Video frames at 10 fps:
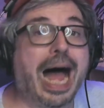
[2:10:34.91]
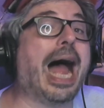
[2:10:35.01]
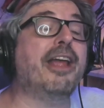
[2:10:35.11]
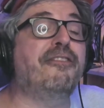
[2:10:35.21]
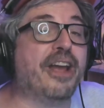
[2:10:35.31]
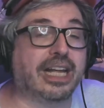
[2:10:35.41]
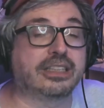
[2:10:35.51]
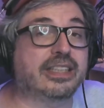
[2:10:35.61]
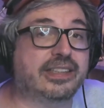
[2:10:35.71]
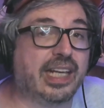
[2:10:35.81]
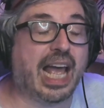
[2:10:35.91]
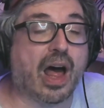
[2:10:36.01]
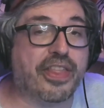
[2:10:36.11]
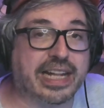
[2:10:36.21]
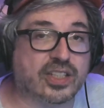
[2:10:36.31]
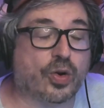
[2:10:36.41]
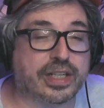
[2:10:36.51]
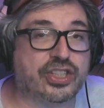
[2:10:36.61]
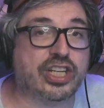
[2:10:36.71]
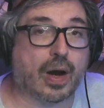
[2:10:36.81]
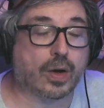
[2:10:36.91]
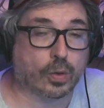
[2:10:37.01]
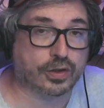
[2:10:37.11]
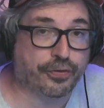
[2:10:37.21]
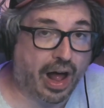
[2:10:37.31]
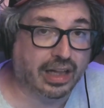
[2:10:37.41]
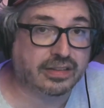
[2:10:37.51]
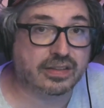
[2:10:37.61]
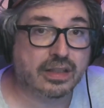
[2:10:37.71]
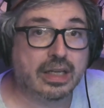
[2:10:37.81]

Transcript: I fail to see how that's Chris Jericho's fault.